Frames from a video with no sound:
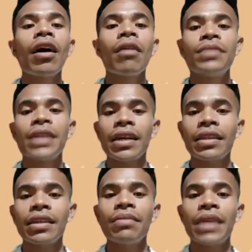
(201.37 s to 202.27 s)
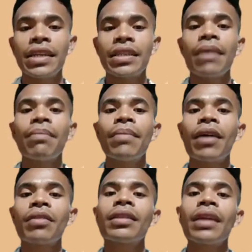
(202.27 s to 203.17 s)
objective data
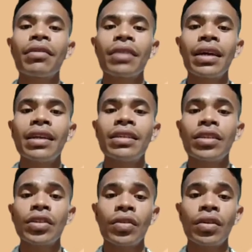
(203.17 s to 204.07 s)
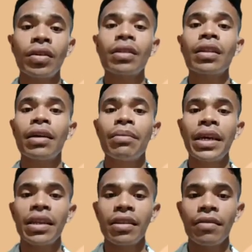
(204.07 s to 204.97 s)
about the organizational
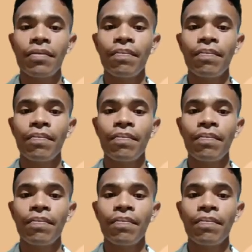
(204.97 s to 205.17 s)
climate.